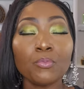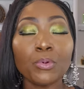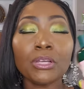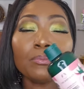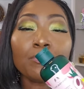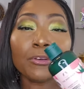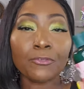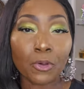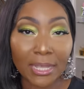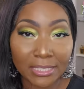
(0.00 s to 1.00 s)
well,
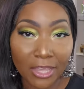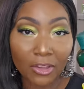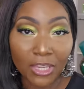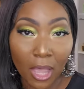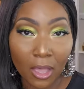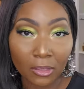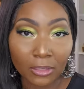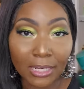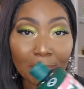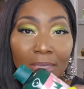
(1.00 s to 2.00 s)
before I tell
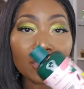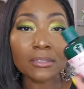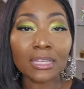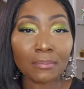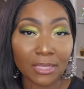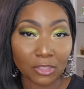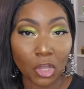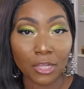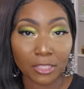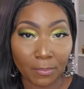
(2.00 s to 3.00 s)
y'all, let me let me
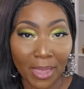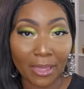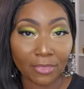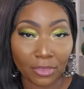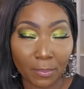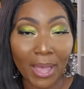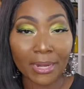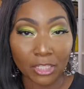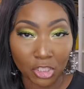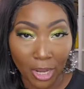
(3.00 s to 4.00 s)
talk to Bath the
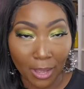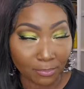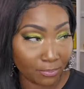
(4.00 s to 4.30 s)
Body Shop